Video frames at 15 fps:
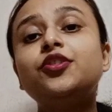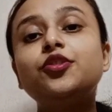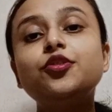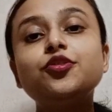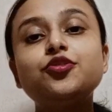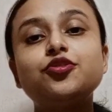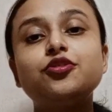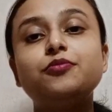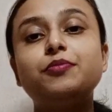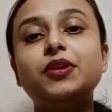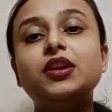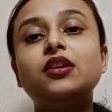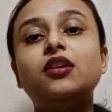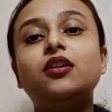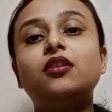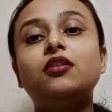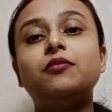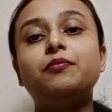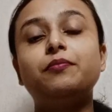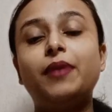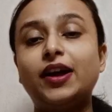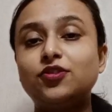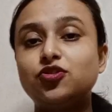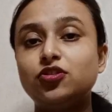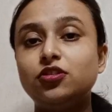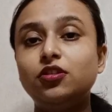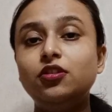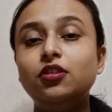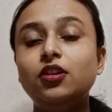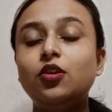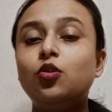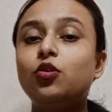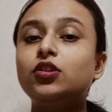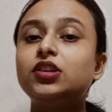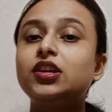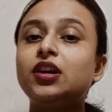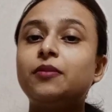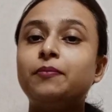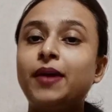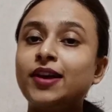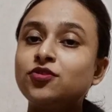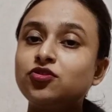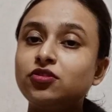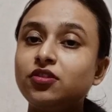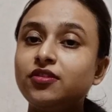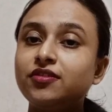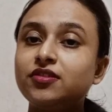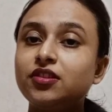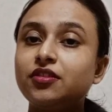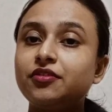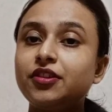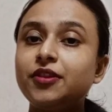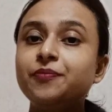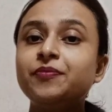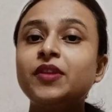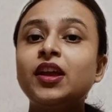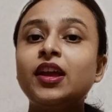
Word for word: you should be a bachelor holding a bachelor's degree